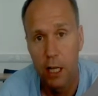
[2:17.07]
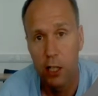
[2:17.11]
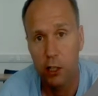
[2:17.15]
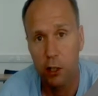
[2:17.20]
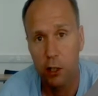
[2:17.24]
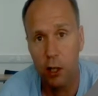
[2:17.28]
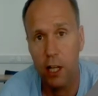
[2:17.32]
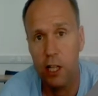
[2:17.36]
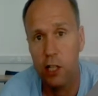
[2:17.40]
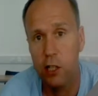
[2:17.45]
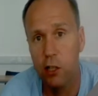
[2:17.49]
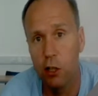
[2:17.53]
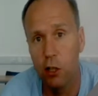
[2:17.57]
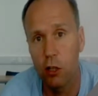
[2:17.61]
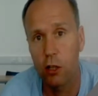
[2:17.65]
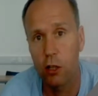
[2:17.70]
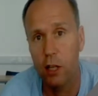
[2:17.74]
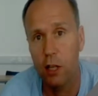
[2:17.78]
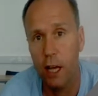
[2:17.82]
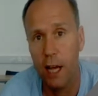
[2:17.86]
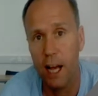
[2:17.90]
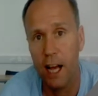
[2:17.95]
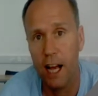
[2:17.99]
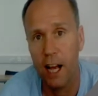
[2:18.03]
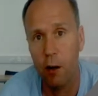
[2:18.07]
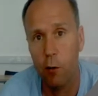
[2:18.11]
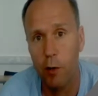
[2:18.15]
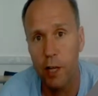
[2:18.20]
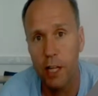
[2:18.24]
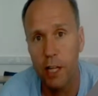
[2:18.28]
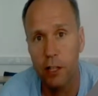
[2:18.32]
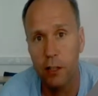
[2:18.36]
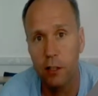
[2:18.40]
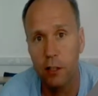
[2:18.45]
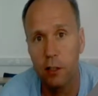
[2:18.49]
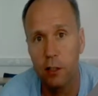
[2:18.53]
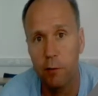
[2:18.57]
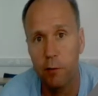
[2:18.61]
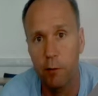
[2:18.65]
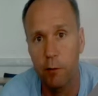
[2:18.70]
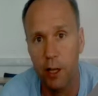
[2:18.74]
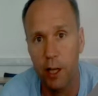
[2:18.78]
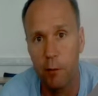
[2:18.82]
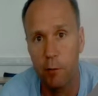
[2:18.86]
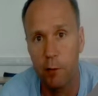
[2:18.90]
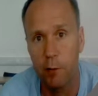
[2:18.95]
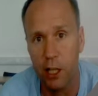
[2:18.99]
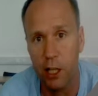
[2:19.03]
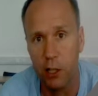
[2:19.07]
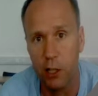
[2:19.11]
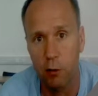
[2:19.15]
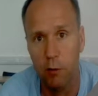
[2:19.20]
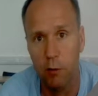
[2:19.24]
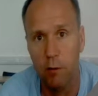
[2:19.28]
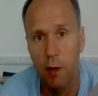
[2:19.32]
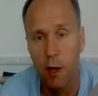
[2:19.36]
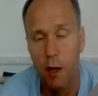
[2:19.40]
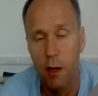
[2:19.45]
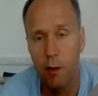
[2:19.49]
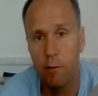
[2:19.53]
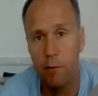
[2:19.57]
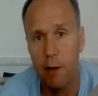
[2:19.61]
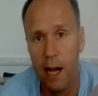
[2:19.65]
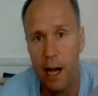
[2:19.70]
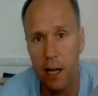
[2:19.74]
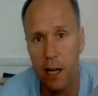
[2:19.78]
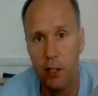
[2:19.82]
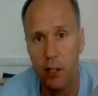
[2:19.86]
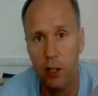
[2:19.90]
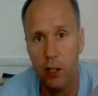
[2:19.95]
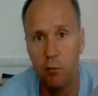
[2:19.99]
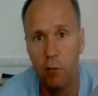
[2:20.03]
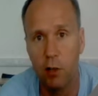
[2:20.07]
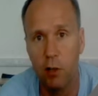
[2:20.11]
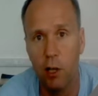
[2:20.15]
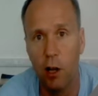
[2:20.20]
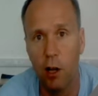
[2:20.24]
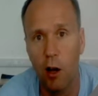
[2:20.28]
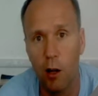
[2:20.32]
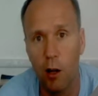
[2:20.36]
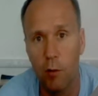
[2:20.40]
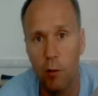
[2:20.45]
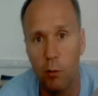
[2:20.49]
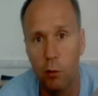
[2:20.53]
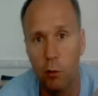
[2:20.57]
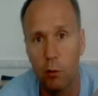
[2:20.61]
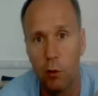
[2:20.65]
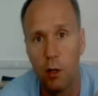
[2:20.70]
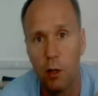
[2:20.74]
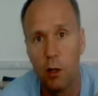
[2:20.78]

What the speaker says: So let's look at how we can develop that sort of valid and reliable